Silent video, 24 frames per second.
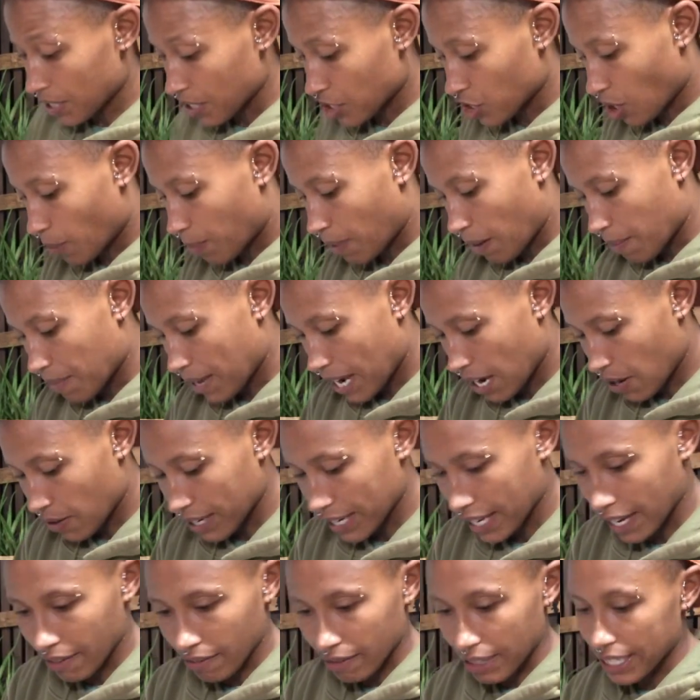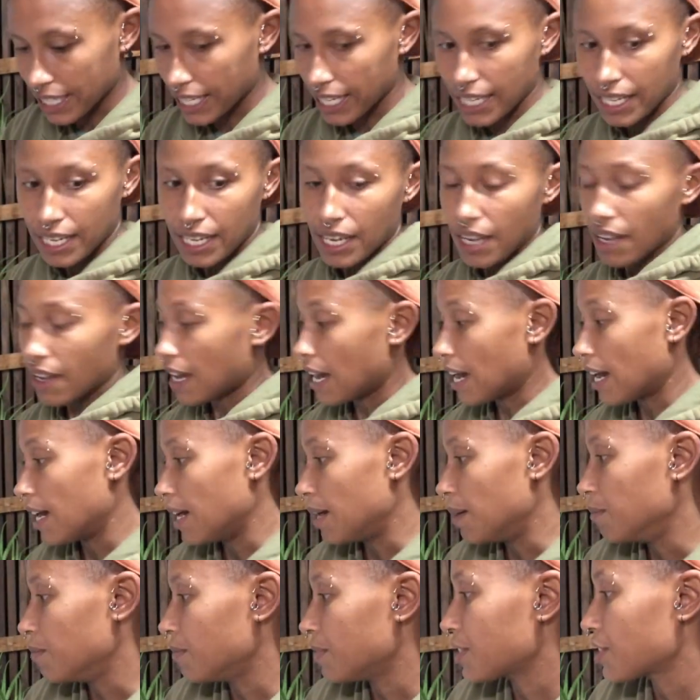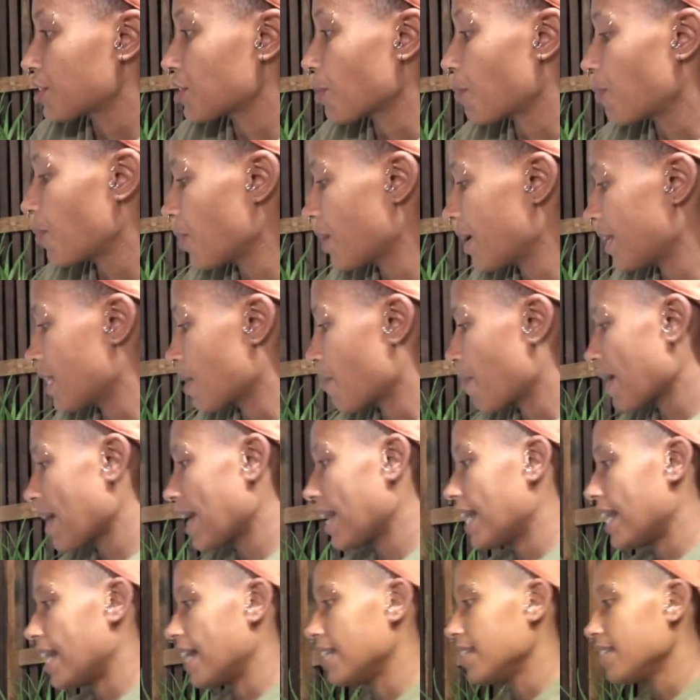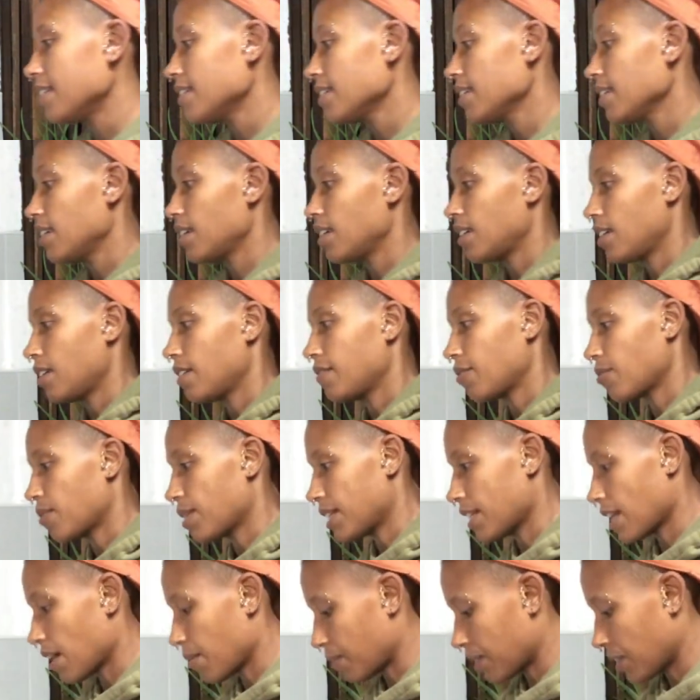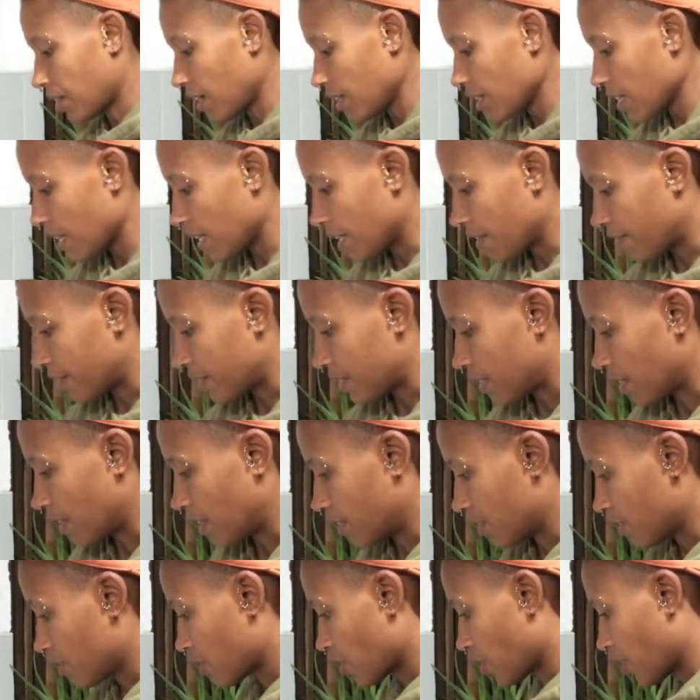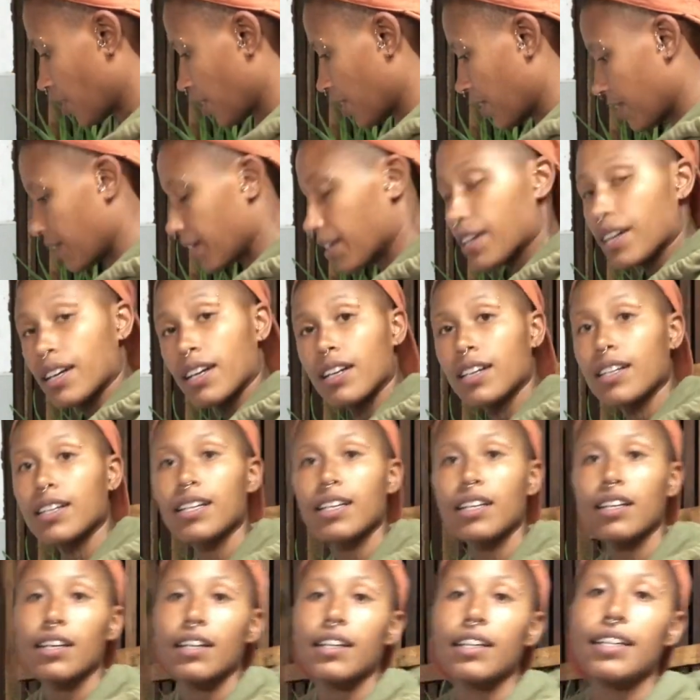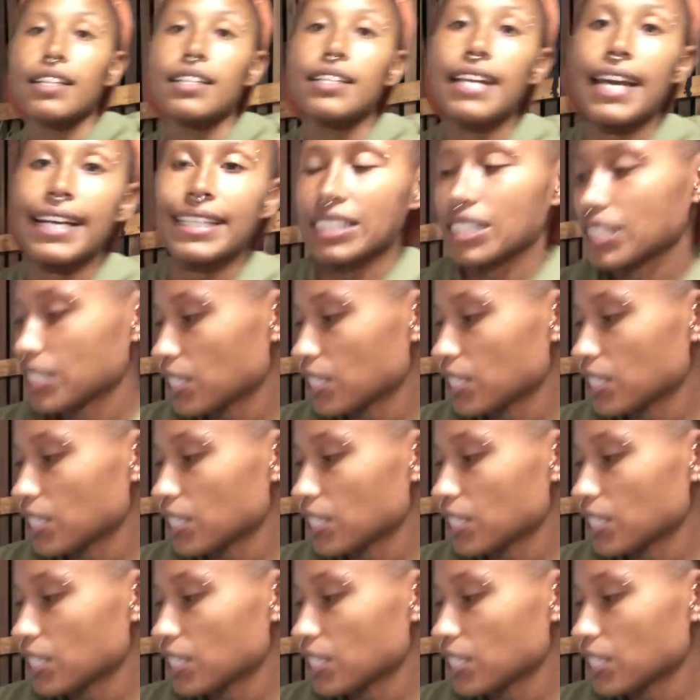to chop up now and get ready to put in the pan for when that banana leaf is done. So next